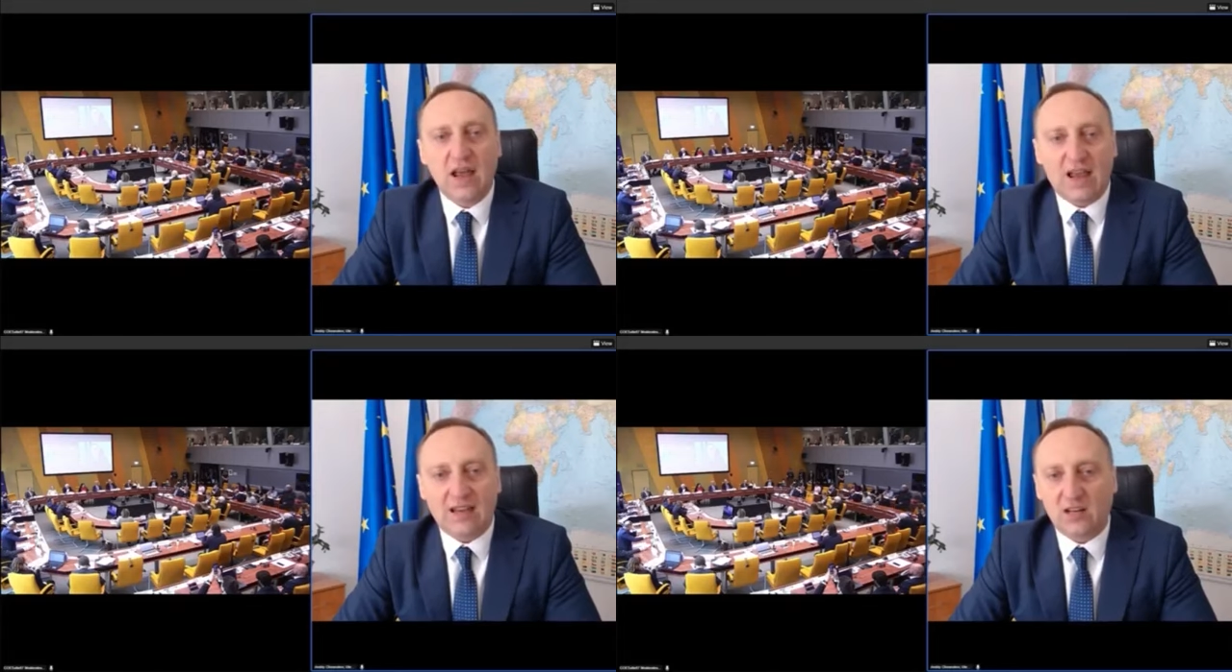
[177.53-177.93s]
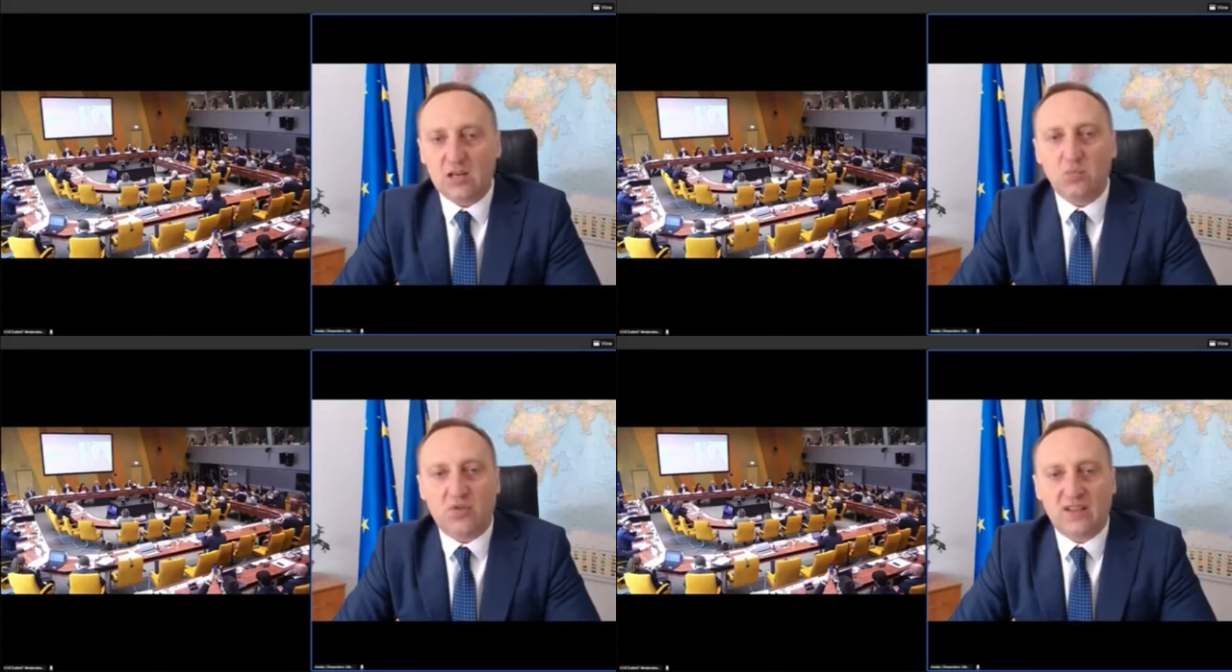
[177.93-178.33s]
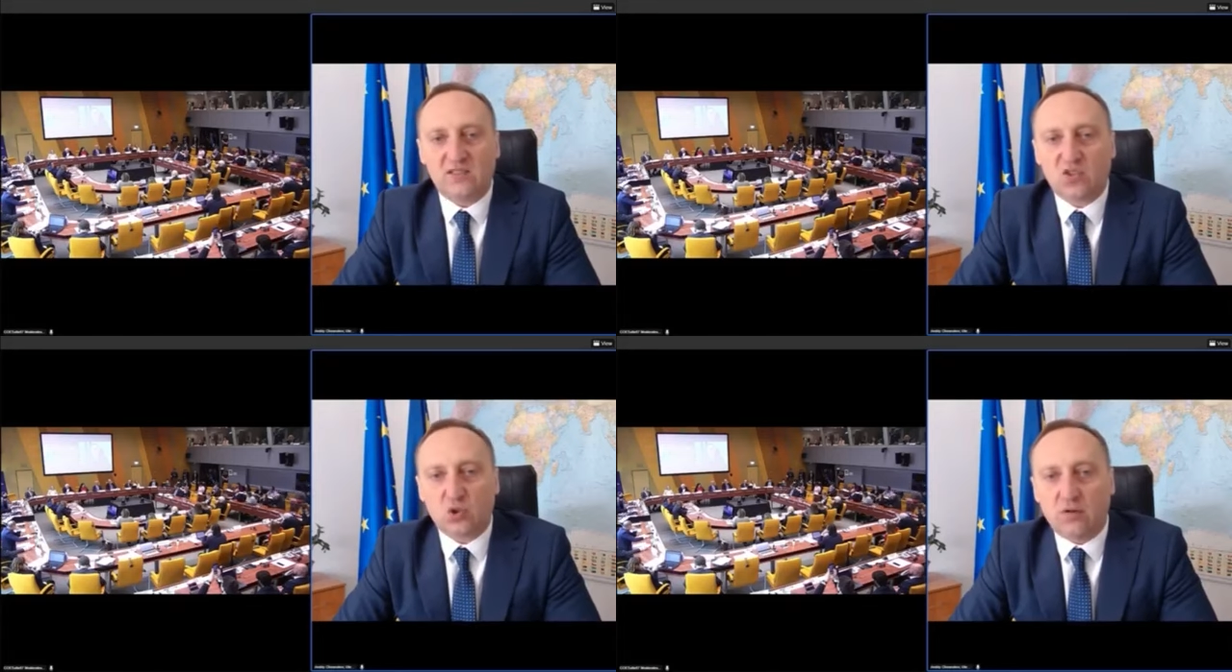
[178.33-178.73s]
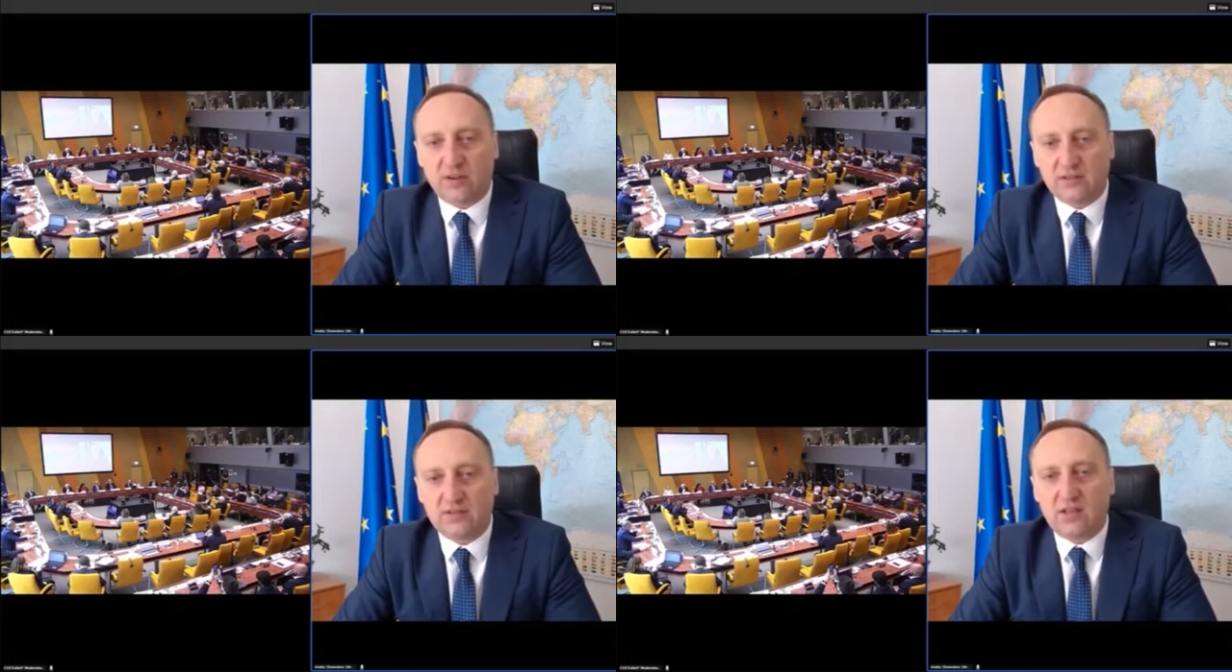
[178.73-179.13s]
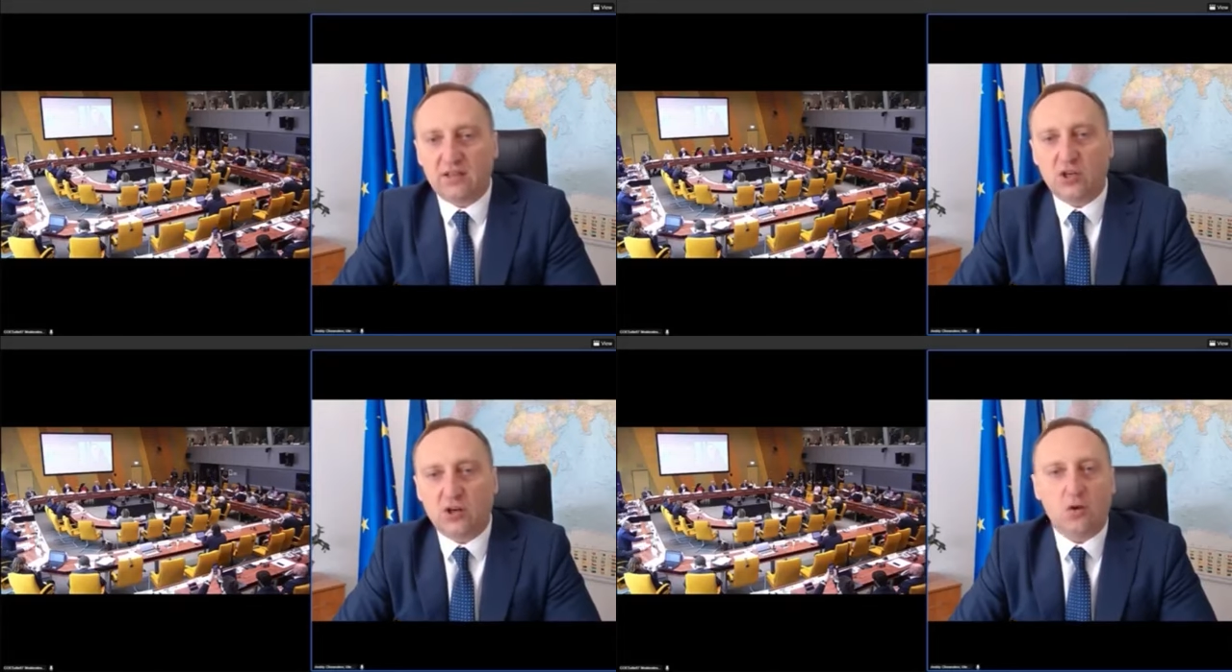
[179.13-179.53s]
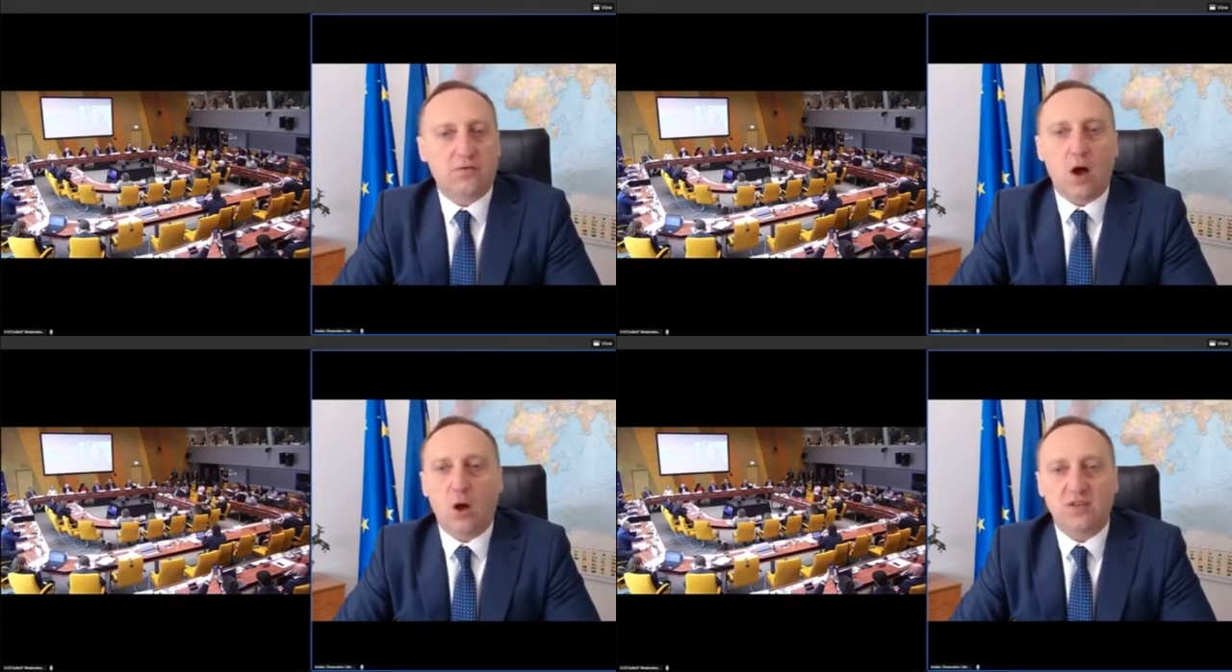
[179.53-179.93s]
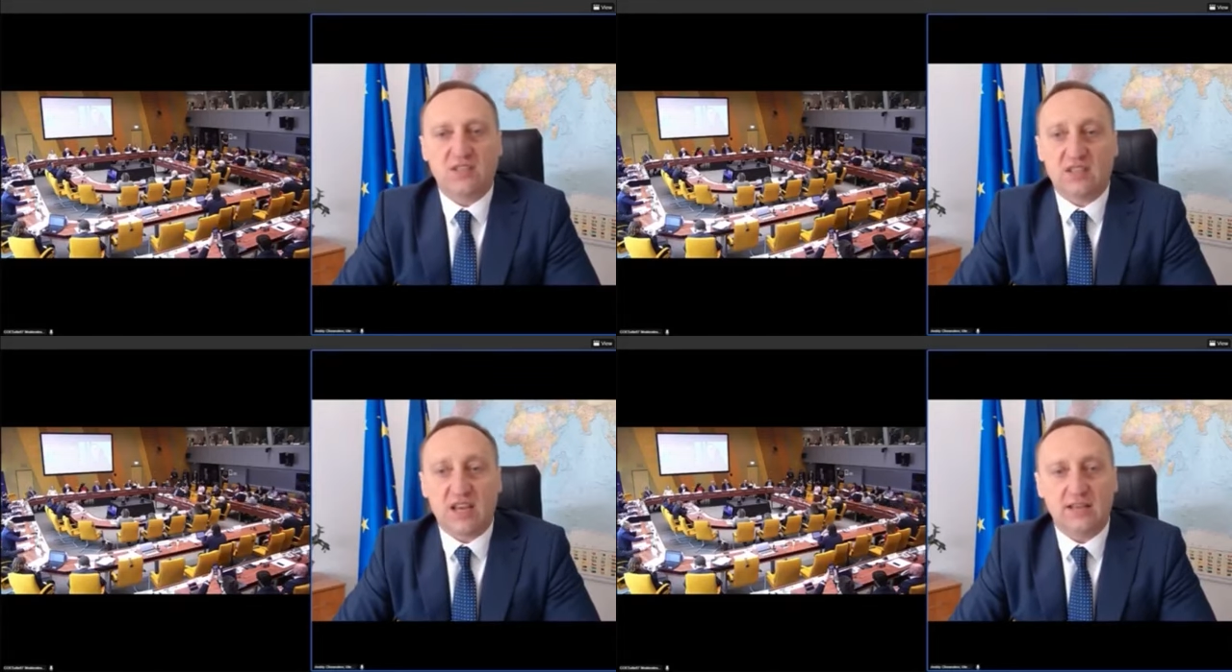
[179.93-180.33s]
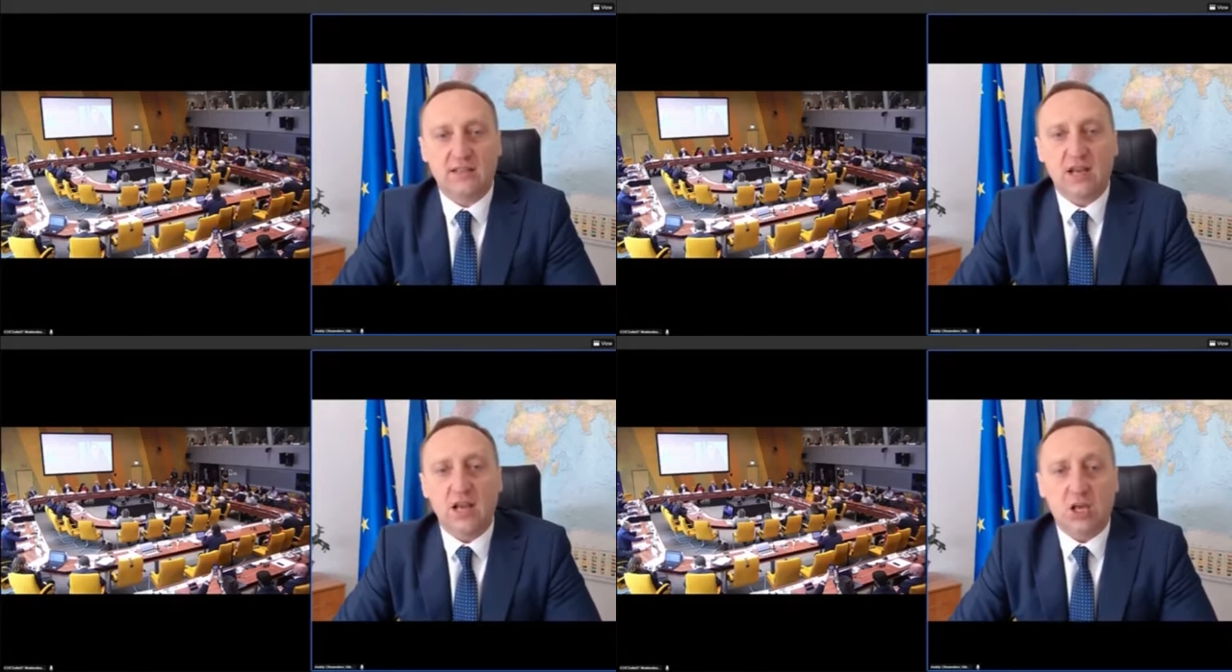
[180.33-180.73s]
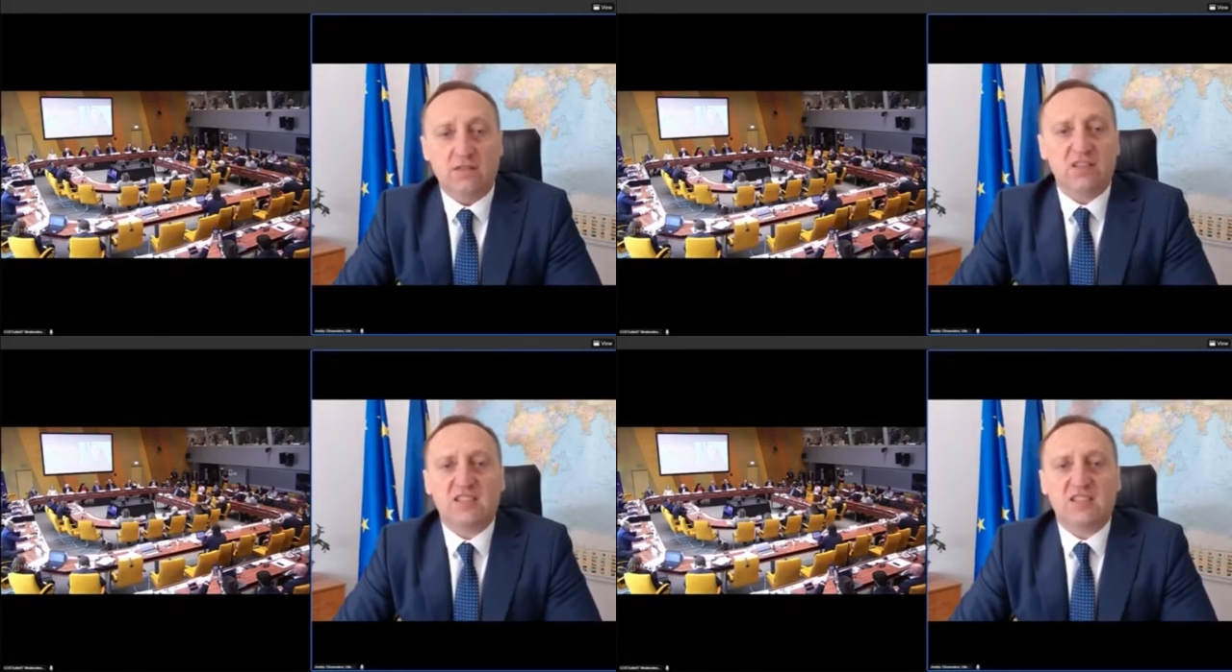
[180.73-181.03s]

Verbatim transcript: and liberate the sovereign territory of our state. Even the